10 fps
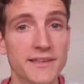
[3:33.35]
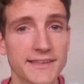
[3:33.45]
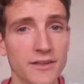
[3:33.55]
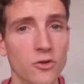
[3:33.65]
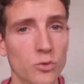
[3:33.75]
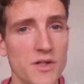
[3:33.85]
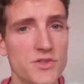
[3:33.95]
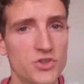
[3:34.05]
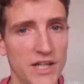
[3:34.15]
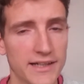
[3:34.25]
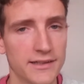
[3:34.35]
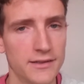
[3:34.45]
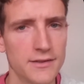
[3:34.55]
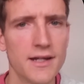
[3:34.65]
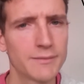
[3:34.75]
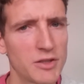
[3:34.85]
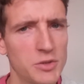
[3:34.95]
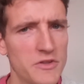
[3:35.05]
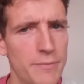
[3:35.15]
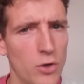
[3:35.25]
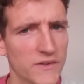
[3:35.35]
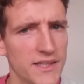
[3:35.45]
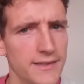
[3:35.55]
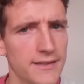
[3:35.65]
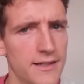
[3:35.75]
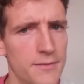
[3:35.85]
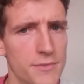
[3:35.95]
but still always check, especially with the pulses,